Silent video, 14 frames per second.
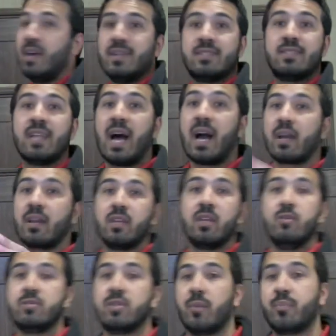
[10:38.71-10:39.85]
It's not going to
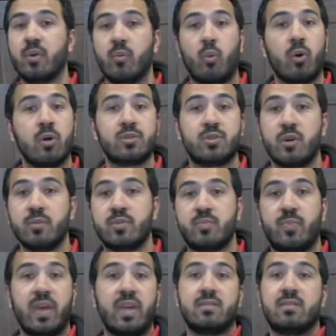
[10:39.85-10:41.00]
use up your wardrobe
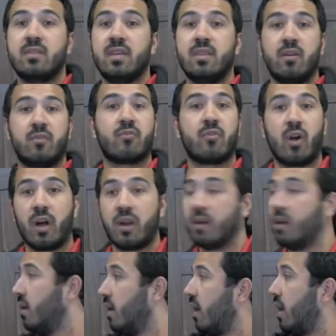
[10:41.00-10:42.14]
space in the front.
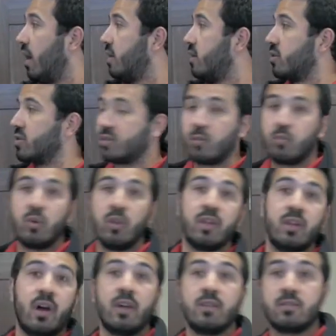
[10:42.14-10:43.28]
You know, just a really
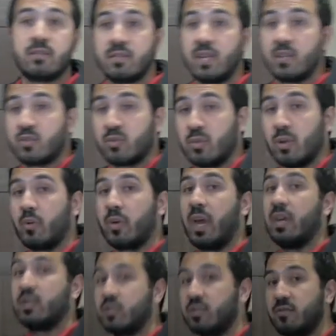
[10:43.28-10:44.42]
nice central
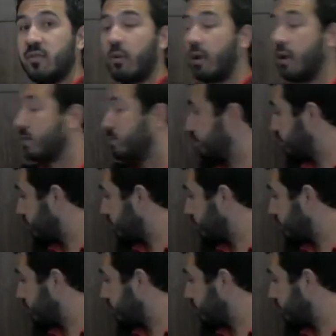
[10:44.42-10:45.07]
location for it.